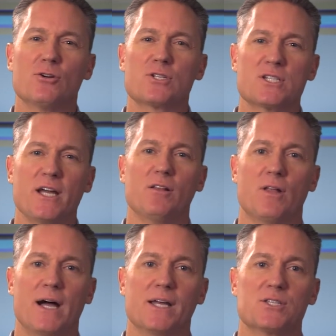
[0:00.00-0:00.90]

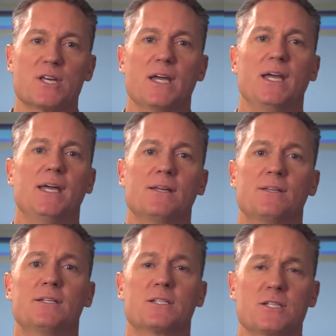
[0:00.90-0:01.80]
sightlines into
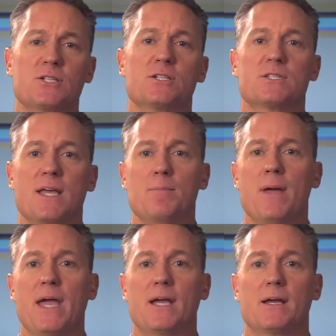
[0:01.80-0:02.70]
the decisions they
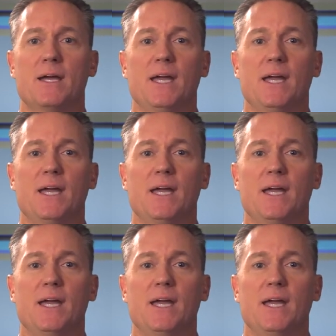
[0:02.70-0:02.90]
make